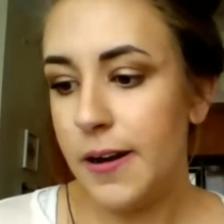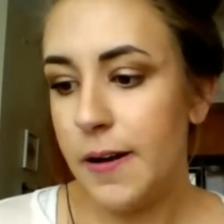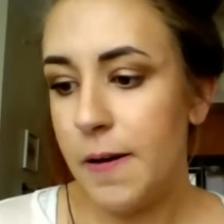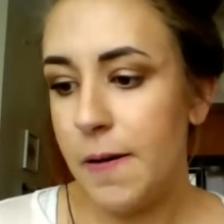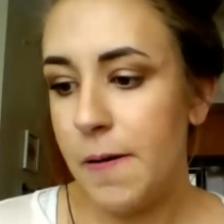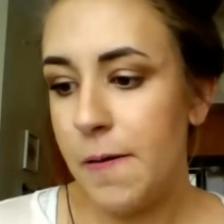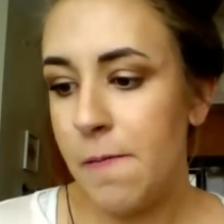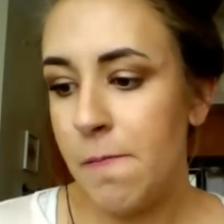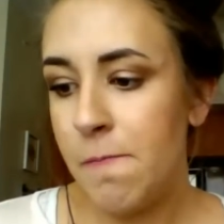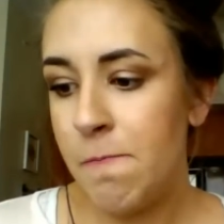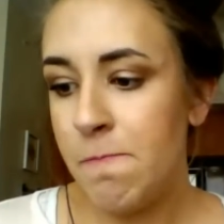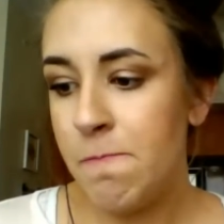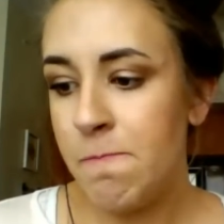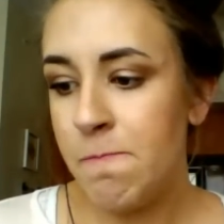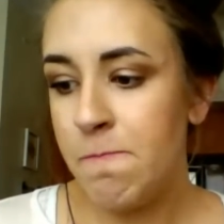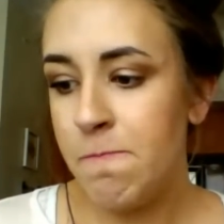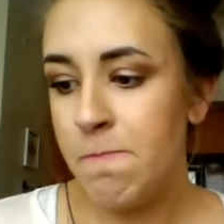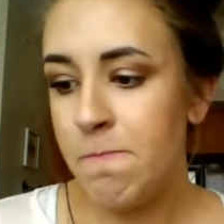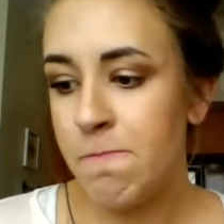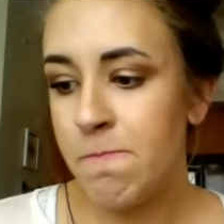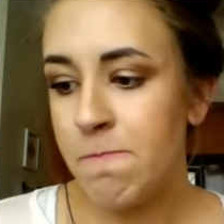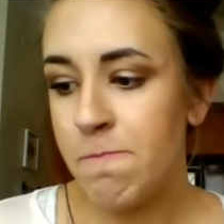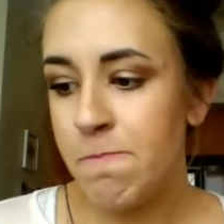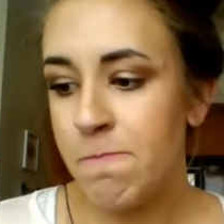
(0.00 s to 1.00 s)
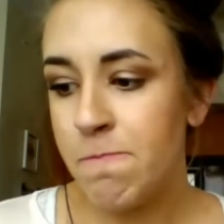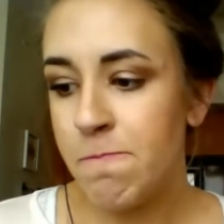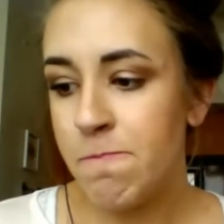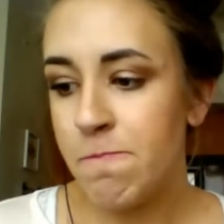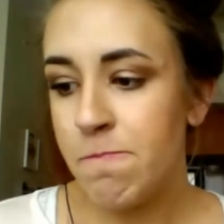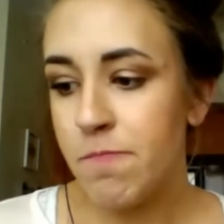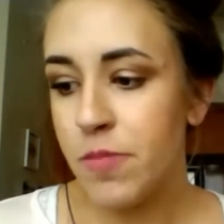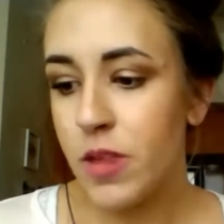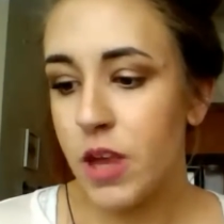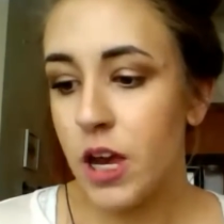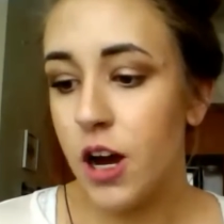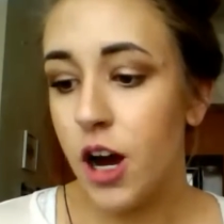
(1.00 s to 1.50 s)

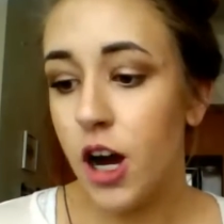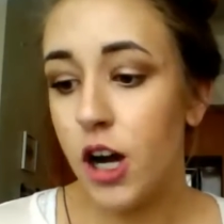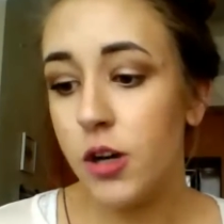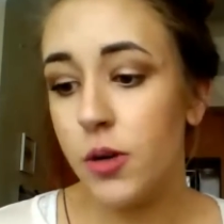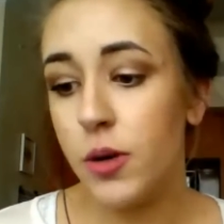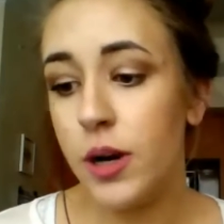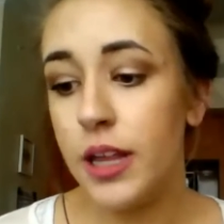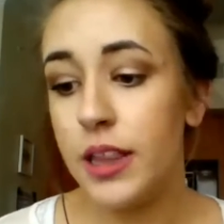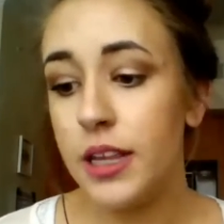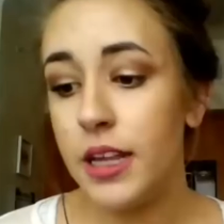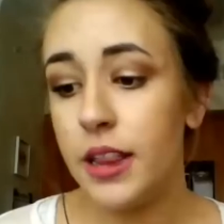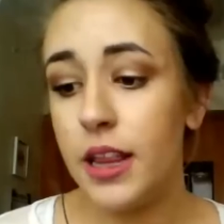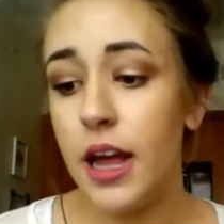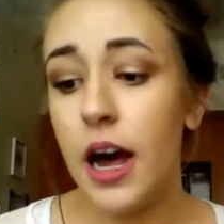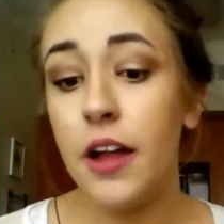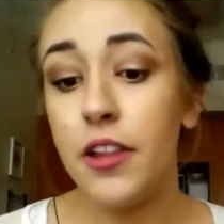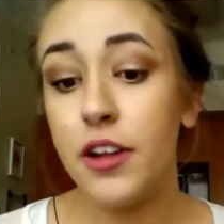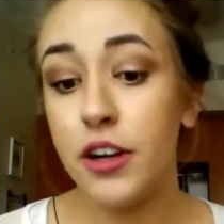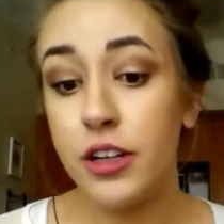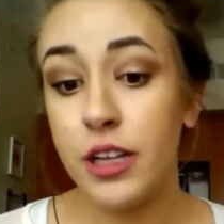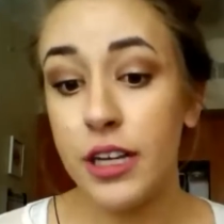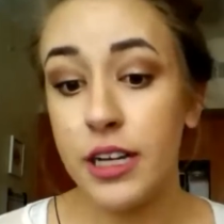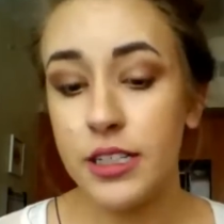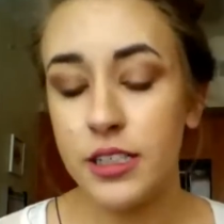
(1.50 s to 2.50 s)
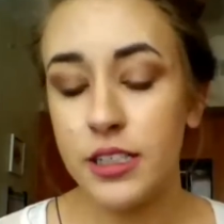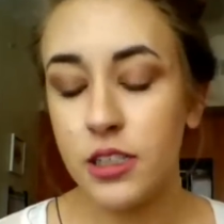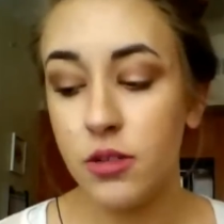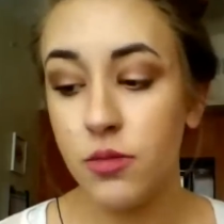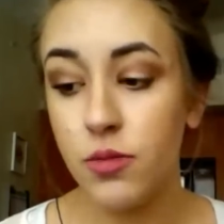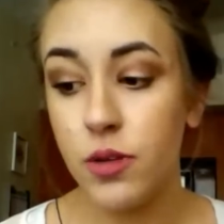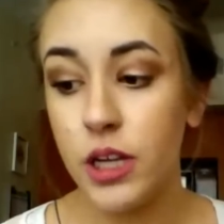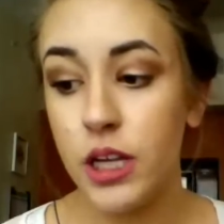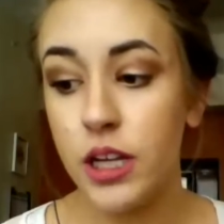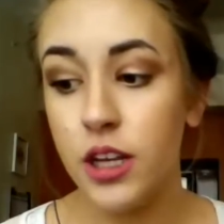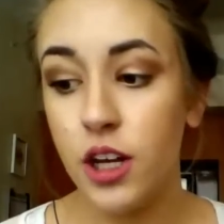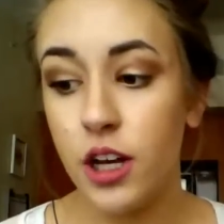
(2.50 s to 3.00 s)
Oh, and then the other thing
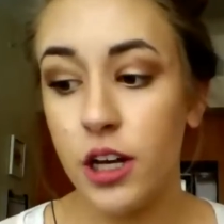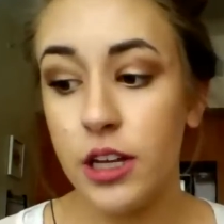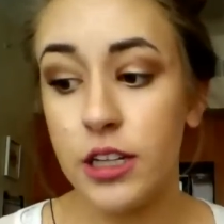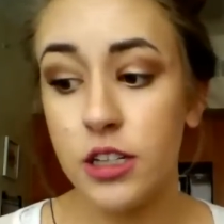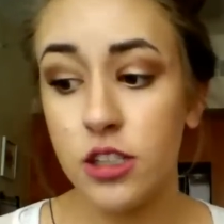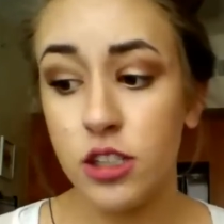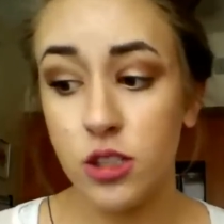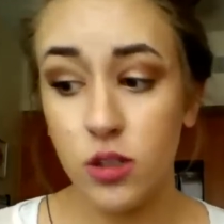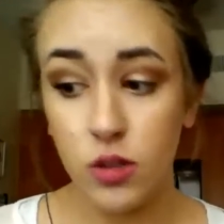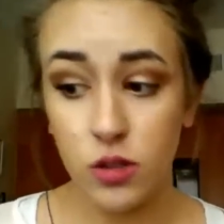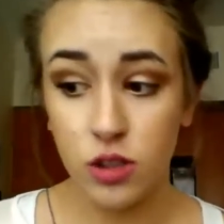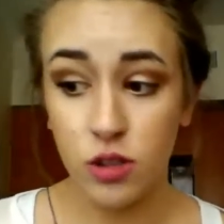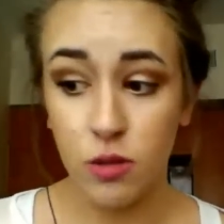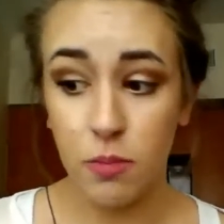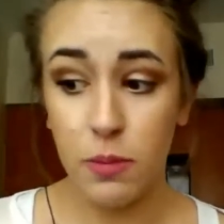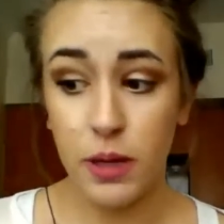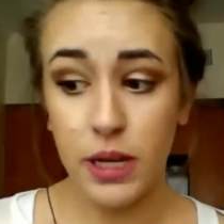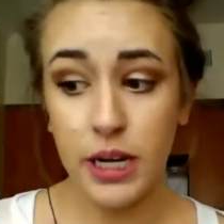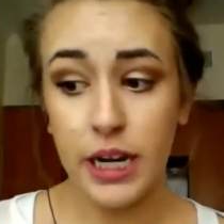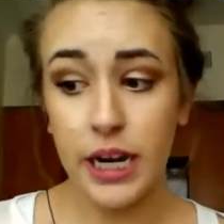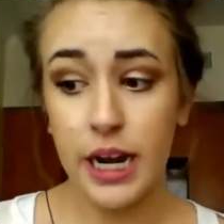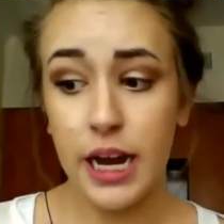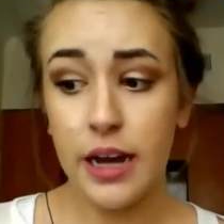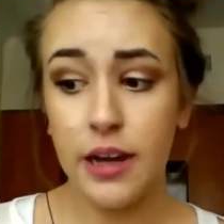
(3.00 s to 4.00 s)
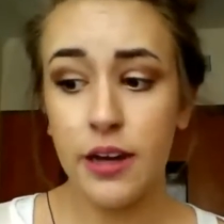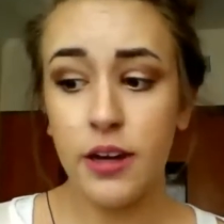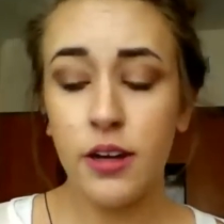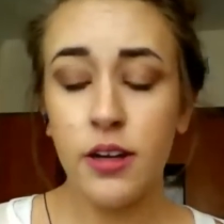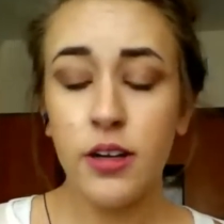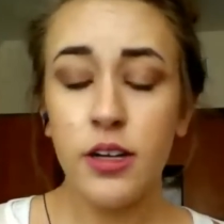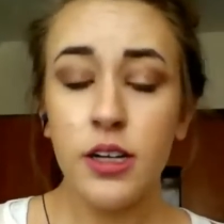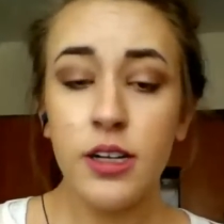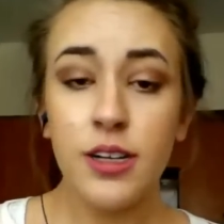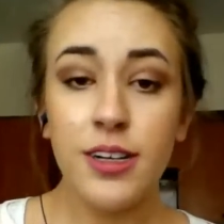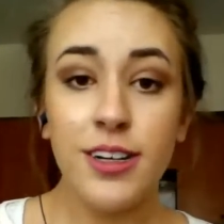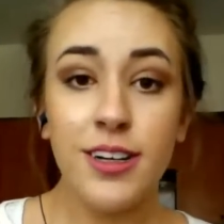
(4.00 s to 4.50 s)
is to really look at their social
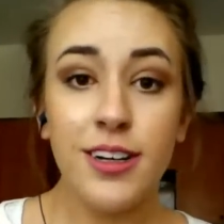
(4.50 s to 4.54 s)
media.